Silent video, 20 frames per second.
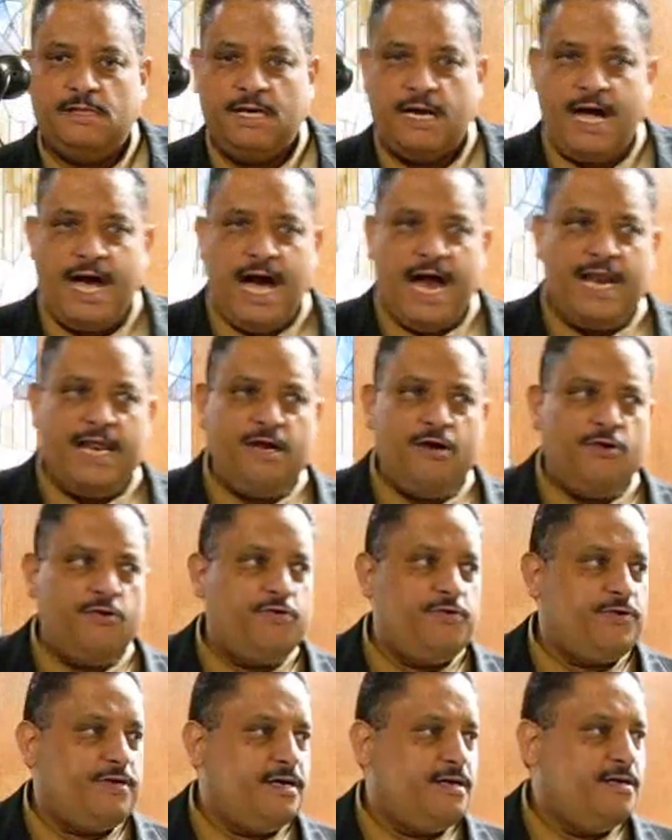
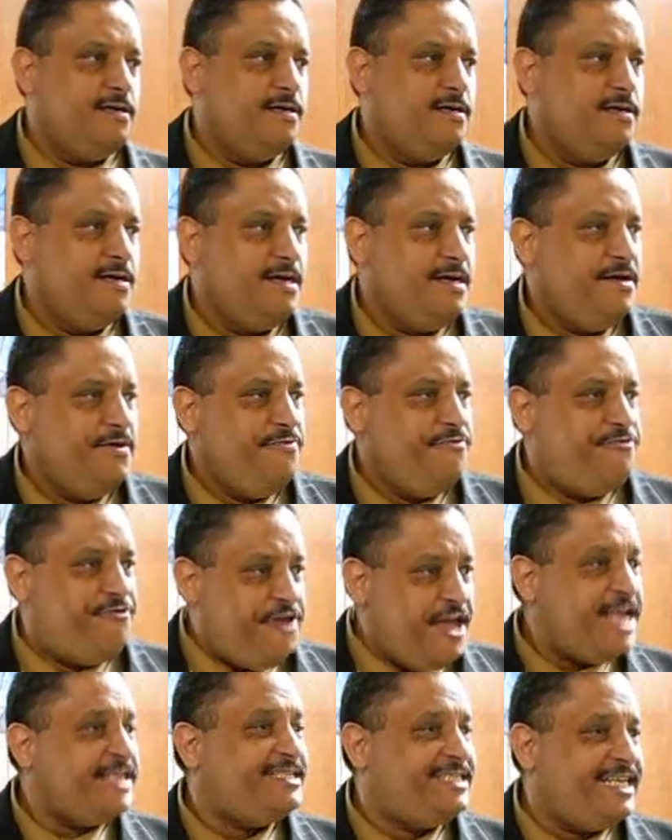Hallelujah.
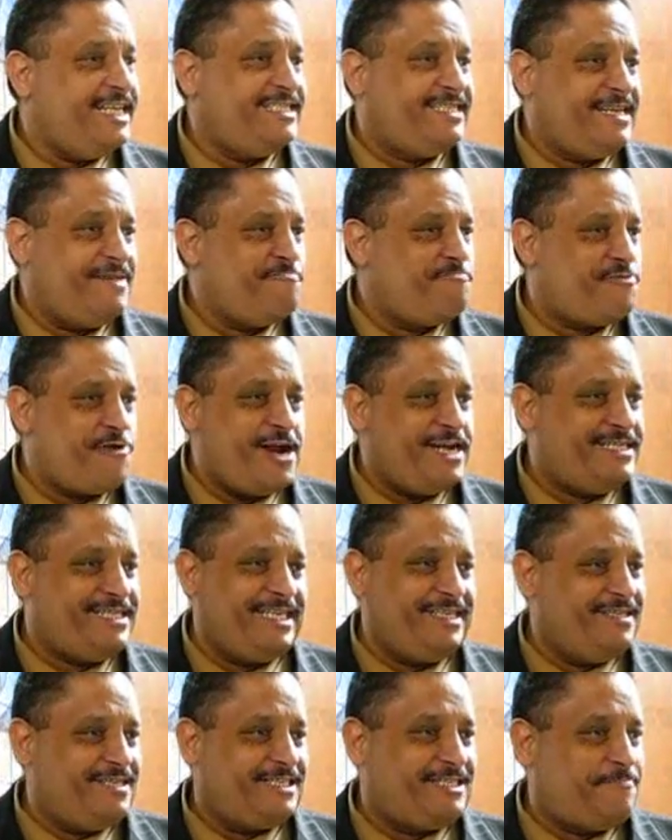This is
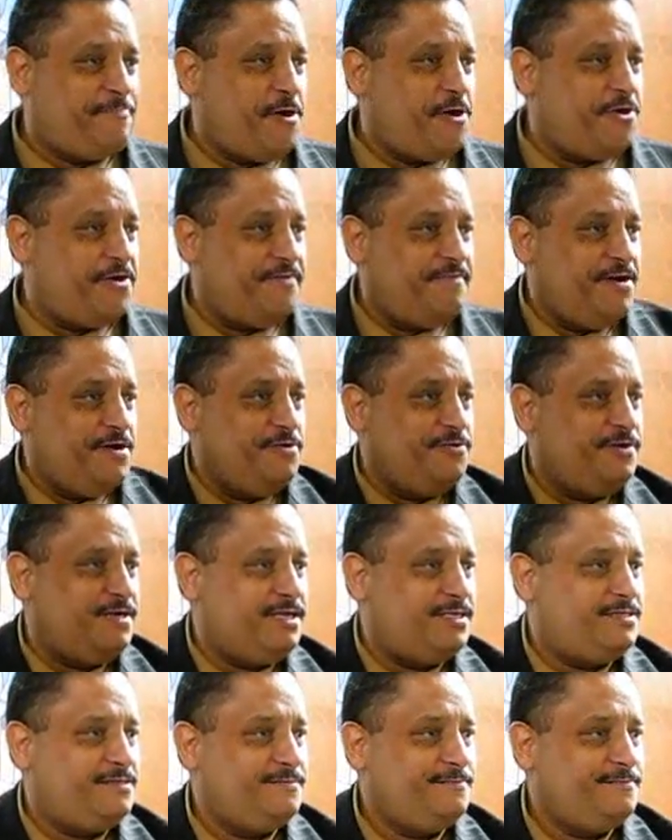embracing the spirit of newness.